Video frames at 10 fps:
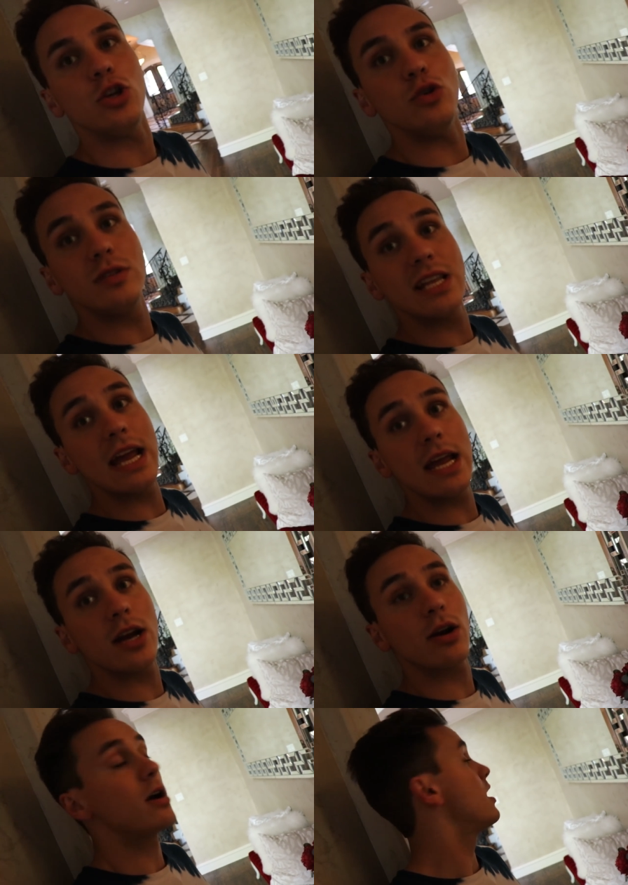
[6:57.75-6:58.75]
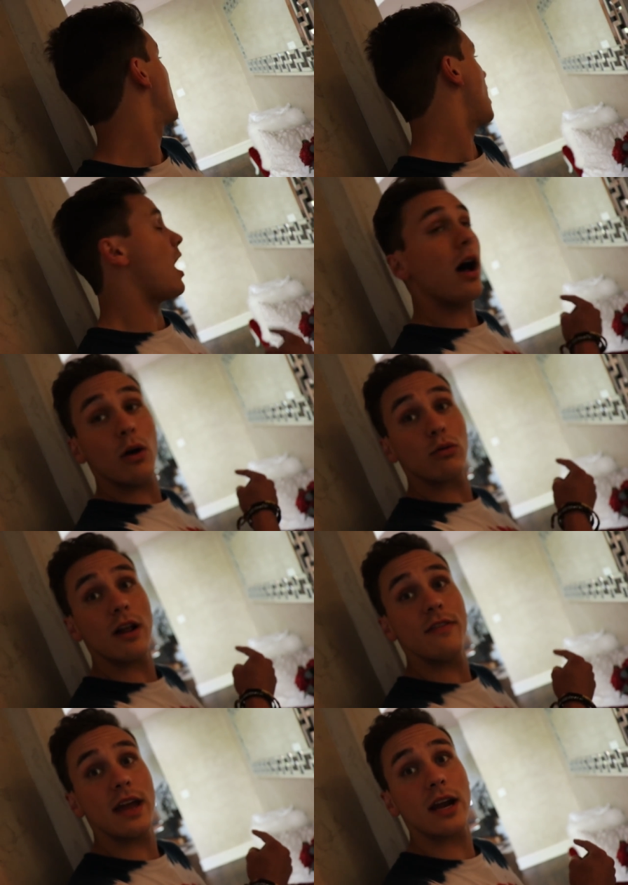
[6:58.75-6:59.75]
You stay here, I'll
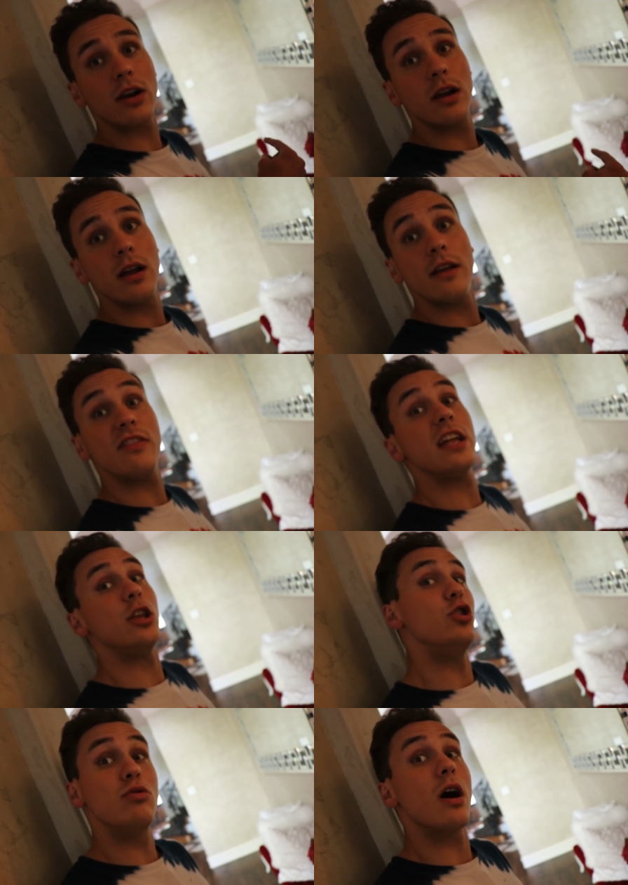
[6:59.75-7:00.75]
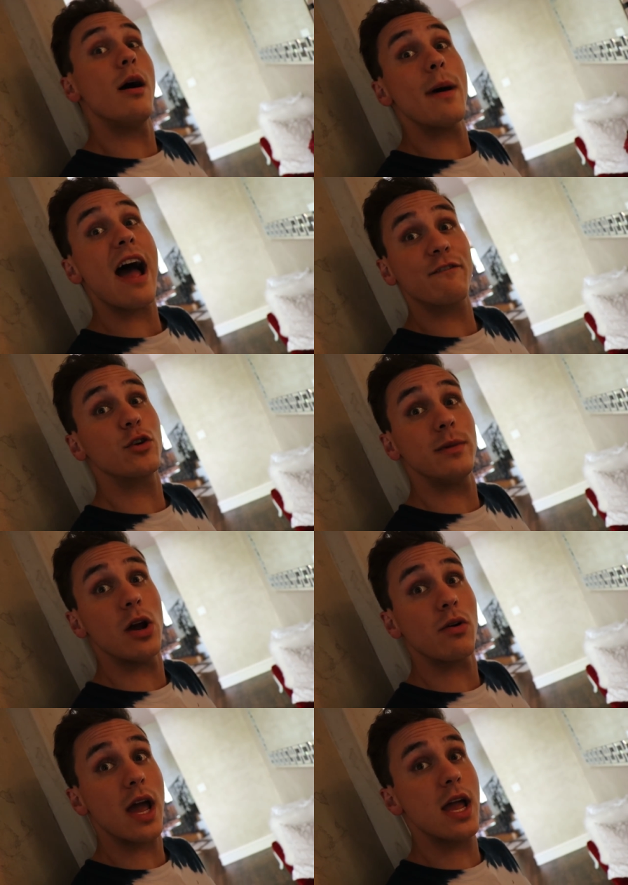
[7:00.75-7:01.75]
run there, then you come after me, okay?